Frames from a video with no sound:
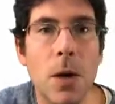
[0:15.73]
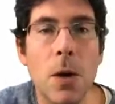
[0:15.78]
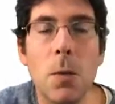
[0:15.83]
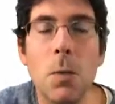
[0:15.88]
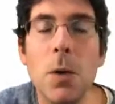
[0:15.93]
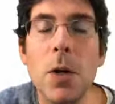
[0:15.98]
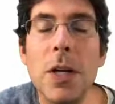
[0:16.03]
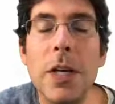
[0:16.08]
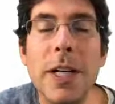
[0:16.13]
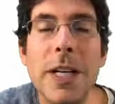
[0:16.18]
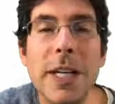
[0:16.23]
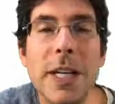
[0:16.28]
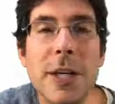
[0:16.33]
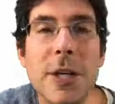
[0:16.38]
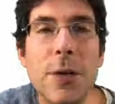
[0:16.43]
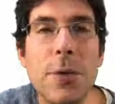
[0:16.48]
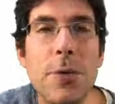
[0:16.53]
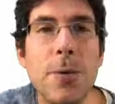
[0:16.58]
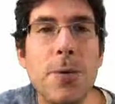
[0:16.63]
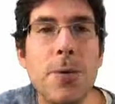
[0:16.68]
We're going to
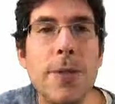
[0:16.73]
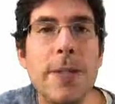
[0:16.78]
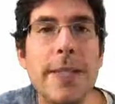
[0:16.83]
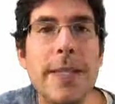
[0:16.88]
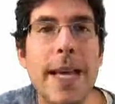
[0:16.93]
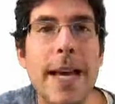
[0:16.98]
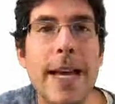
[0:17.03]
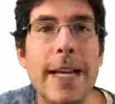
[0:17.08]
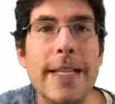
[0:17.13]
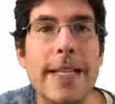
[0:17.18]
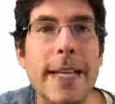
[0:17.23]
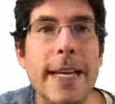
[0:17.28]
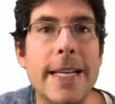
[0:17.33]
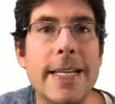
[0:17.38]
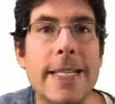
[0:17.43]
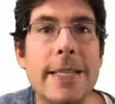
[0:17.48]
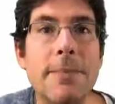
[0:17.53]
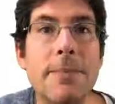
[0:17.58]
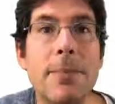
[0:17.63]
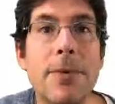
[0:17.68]
use that
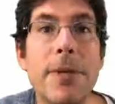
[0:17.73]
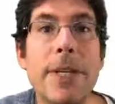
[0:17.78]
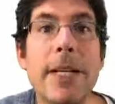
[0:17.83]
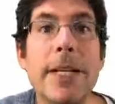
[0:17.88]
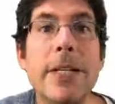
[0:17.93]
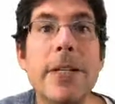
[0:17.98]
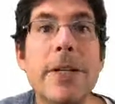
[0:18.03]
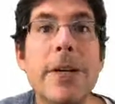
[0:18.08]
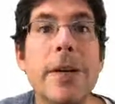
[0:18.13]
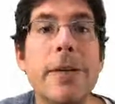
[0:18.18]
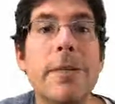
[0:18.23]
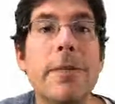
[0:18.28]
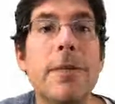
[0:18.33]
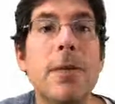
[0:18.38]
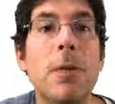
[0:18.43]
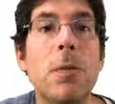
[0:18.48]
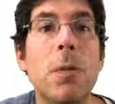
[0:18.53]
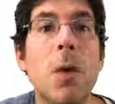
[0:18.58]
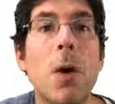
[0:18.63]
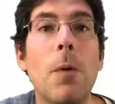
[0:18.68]
as a prediction
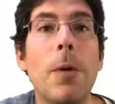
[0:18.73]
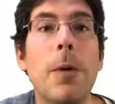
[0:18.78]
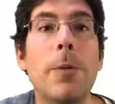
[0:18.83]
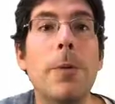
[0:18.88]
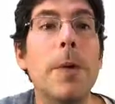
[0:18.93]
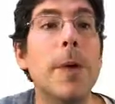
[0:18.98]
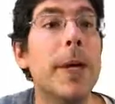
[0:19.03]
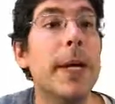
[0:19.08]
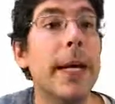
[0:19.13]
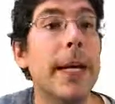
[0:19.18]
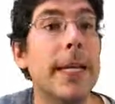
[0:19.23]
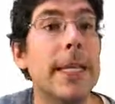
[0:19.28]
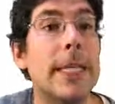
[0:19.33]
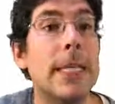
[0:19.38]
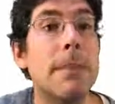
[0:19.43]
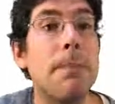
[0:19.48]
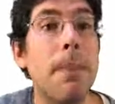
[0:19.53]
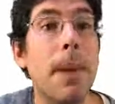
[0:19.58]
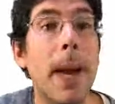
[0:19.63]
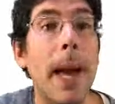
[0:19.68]
for what we would
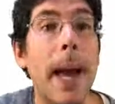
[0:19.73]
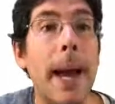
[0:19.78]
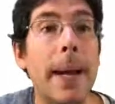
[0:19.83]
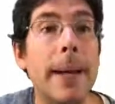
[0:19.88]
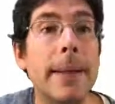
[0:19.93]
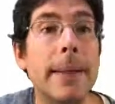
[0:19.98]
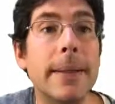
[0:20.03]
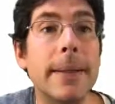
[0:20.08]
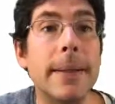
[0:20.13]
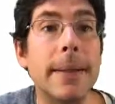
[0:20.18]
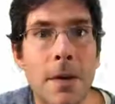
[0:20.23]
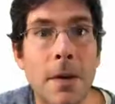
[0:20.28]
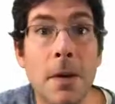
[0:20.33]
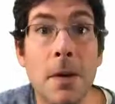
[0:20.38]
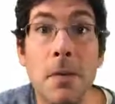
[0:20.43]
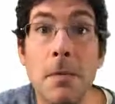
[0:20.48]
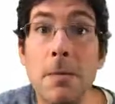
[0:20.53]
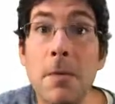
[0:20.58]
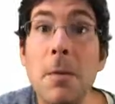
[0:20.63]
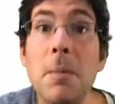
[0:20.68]
expect
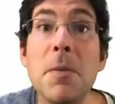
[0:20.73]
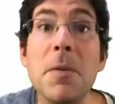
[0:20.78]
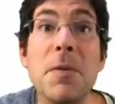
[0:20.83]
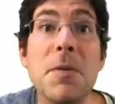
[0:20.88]
from a